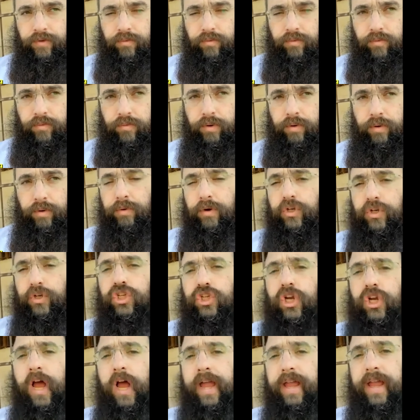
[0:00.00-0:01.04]
We're
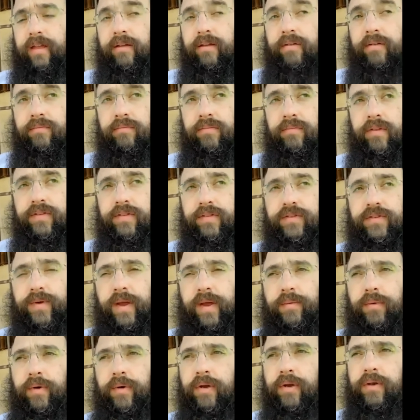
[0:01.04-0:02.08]
shy. This is the right
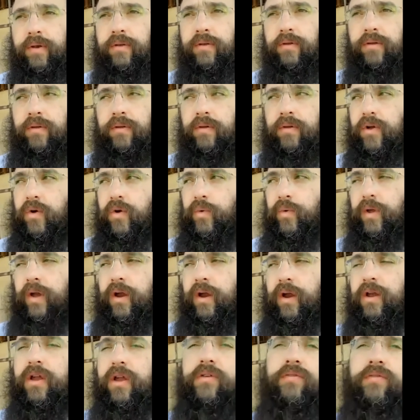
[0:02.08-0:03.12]
word. We
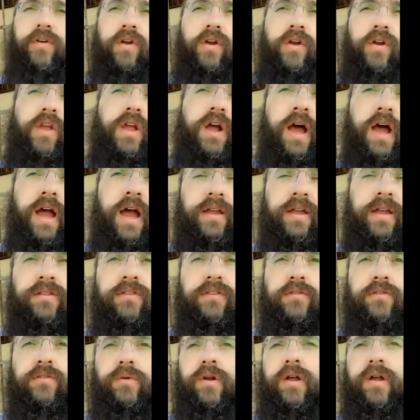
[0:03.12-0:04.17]
are very
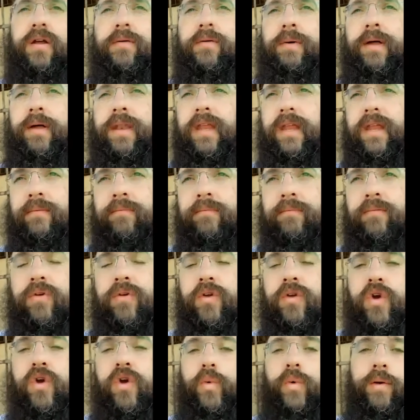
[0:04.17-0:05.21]
kind. We're rachmanim.
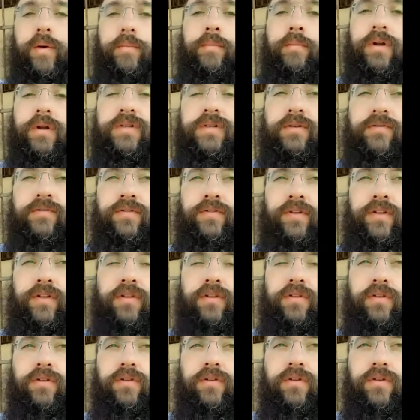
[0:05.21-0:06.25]
We're merciful.